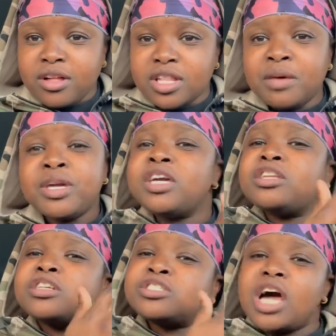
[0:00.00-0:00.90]
Let me get
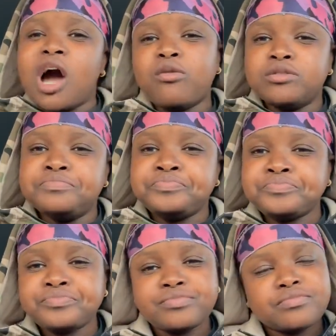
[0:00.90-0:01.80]
in the shower.
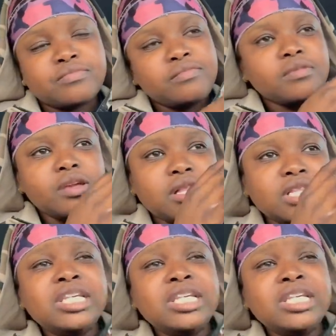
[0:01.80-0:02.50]
At